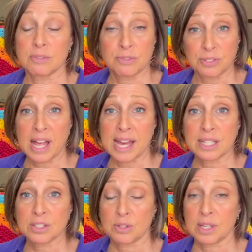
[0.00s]

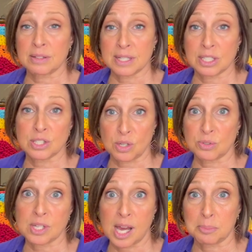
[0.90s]
flat so that things don't
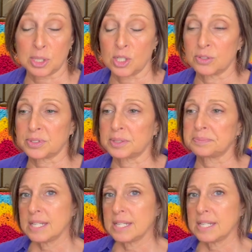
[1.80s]
topple over.